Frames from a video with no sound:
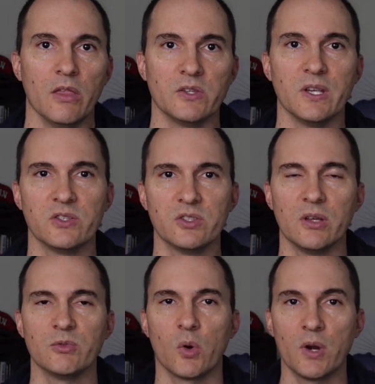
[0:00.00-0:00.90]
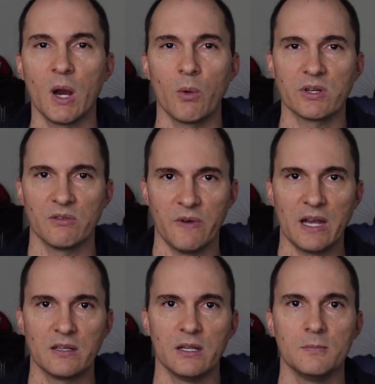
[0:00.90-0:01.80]
the systems or networks
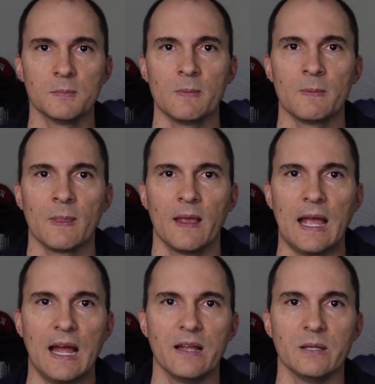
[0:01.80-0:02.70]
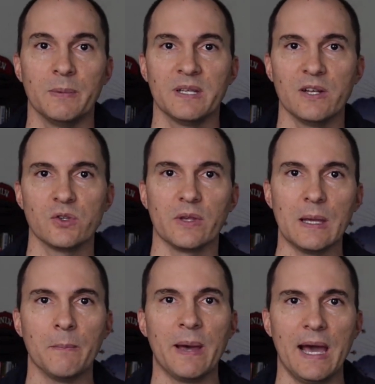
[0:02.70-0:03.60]
affected, and the potential
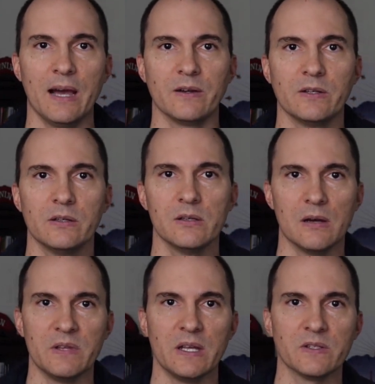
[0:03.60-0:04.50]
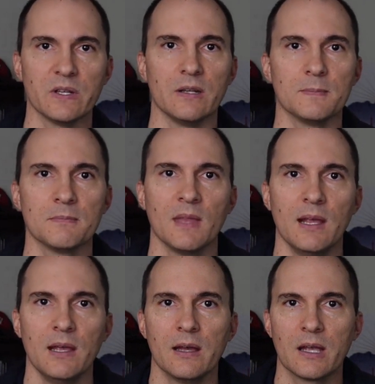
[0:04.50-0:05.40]
impact of the incident.
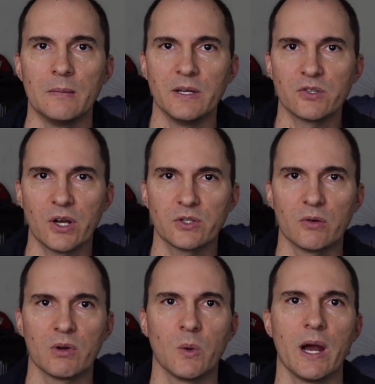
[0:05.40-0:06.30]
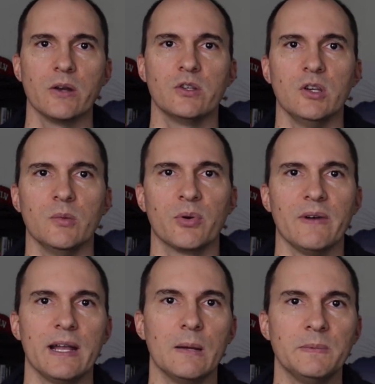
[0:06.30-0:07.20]
Companies are also required to
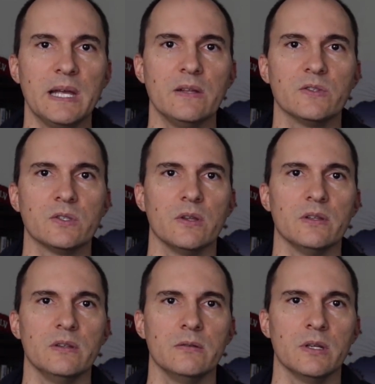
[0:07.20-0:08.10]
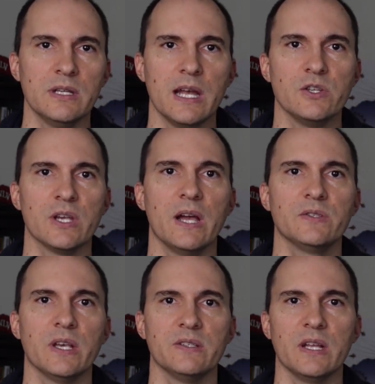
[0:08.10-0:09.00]
provide updates to, to
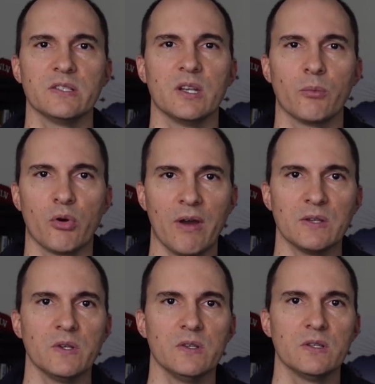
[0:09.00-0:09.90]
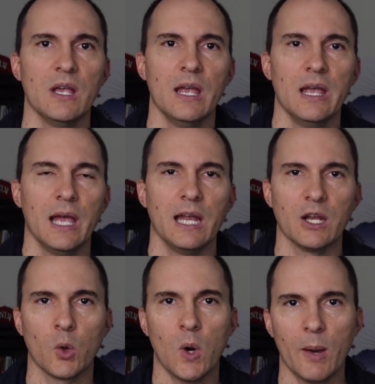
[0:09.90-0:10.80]
DHS as the incident progresses
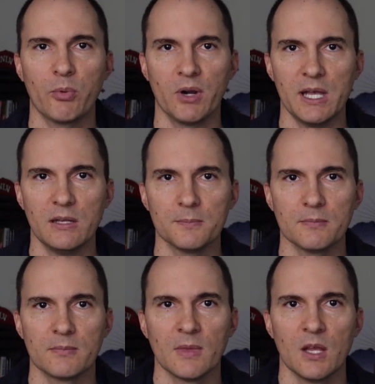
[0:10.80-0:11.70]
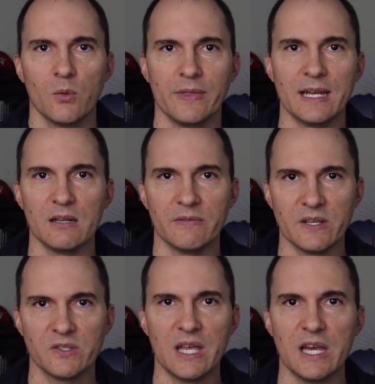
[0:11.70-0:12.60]
and to cooperate with any
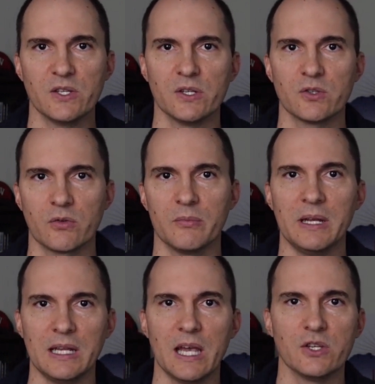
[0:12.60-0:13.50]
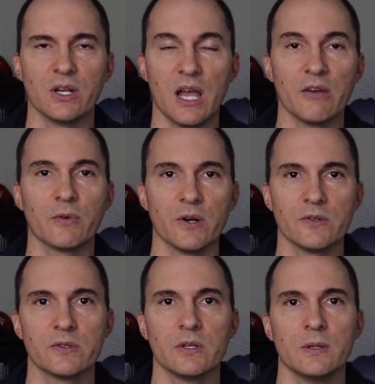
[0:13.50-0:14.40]
investigations or remediation
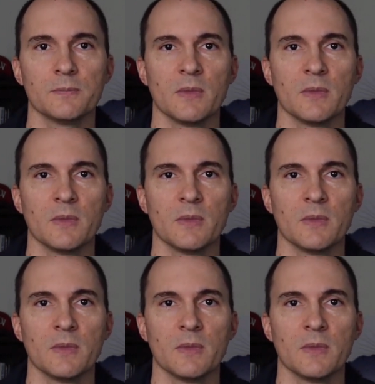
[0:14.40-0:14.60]
efforts